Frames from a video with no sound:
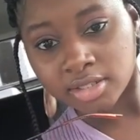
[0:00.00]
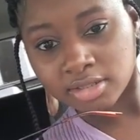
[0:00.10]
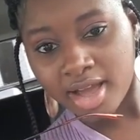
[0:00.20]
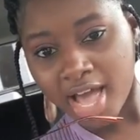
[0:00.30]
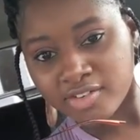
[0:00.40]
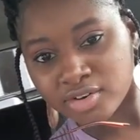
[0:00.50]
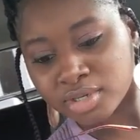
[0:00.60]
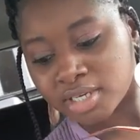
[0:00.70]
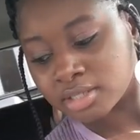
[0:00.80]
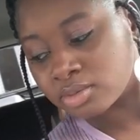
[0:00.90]
travel
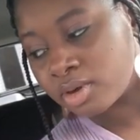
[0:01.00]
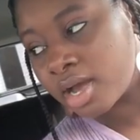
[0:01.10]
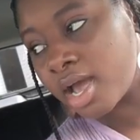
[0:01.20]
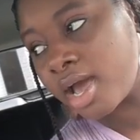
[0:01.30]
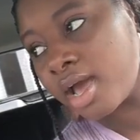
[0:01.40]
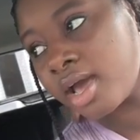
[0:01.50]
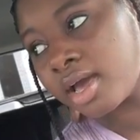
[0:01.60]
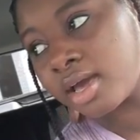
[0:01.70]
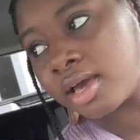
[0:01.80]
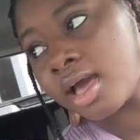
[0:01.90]
his
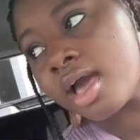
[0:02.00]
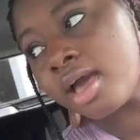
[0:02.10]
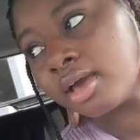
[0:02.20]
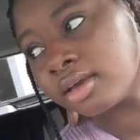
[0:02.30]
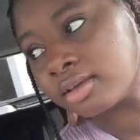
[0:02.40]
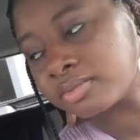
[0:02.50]
way.